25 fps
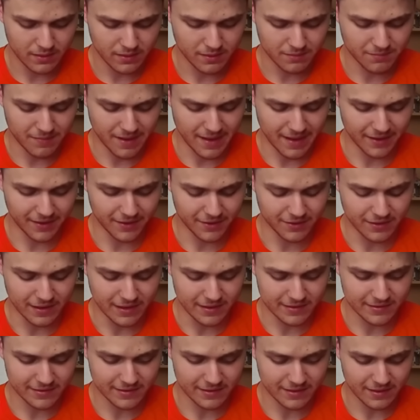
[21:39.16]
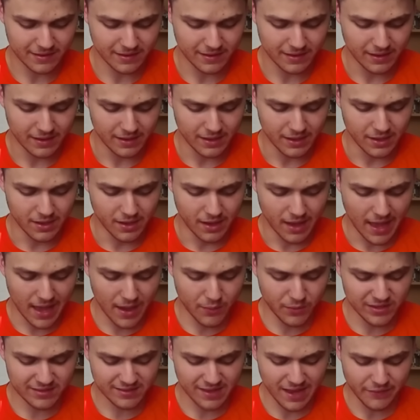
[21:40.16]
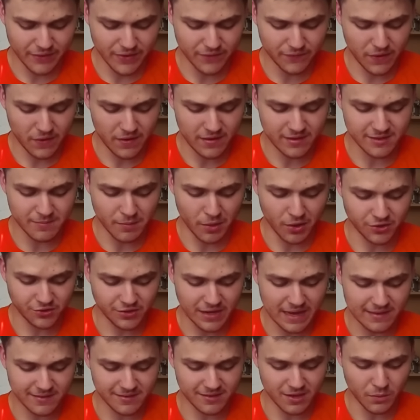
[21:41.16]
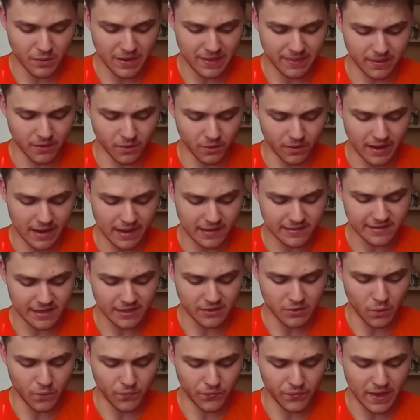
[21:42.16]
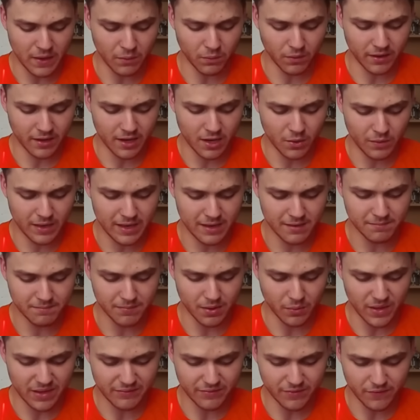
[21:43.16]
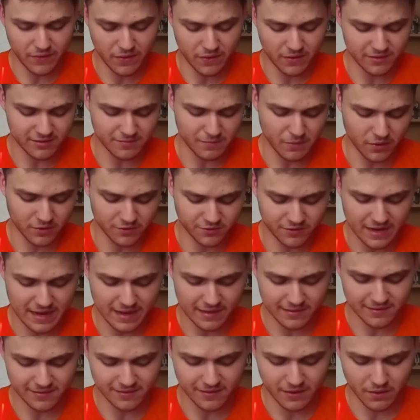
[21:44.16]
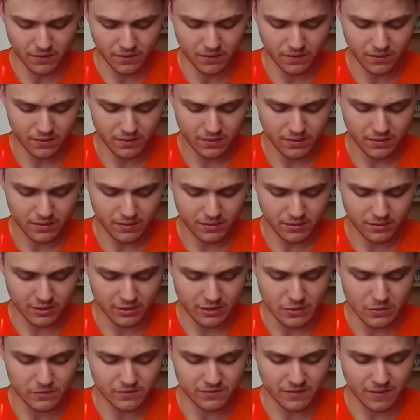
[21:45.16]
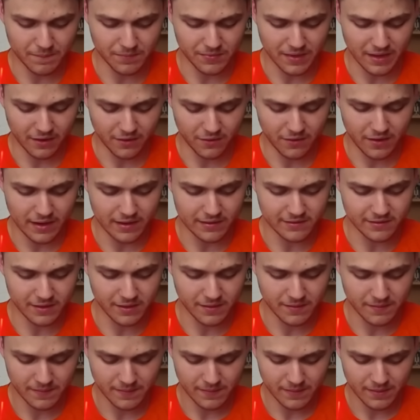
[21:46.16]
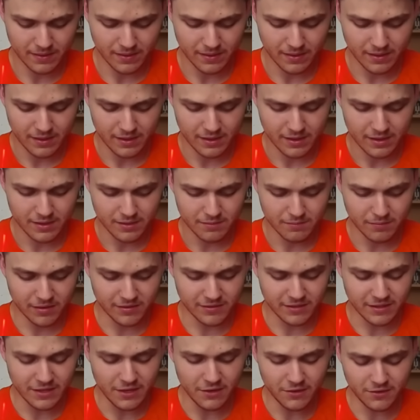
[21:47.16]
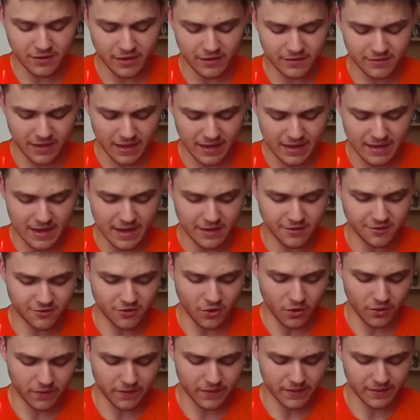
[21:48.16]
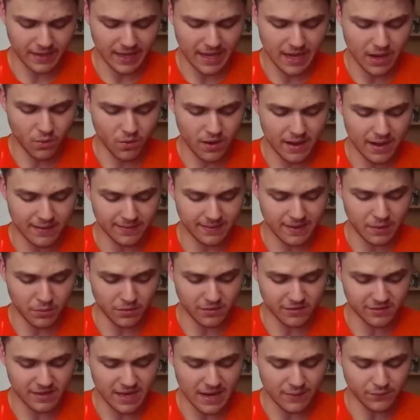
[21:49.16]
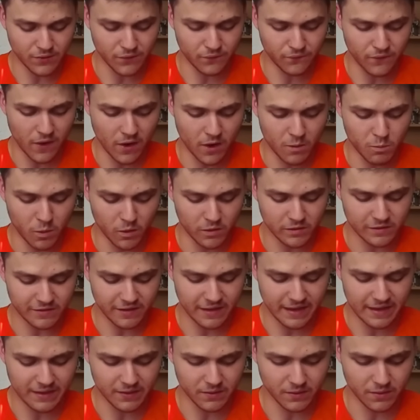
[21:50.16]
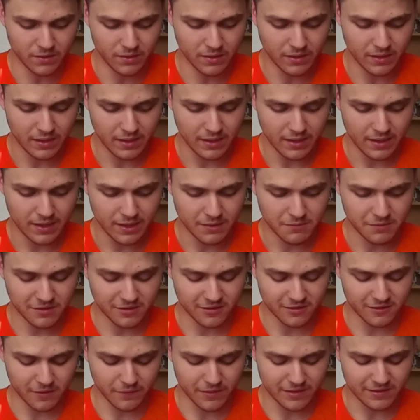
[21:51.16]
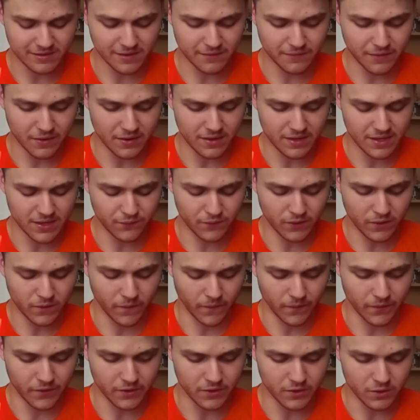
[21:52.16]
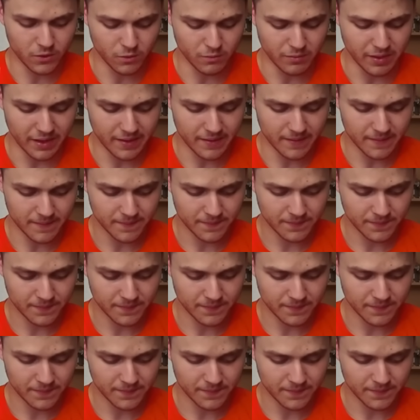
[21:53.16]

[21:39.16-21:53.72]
My goodness. Hey, we still have a very small chance to win though, guys. I don't think we're gonna win, but we have a very small chance though to do something crazy. Musketeer does get a nice shot on the tower, and I think we're just gonna have to fireball cycle, which is obviously very difficult to do, but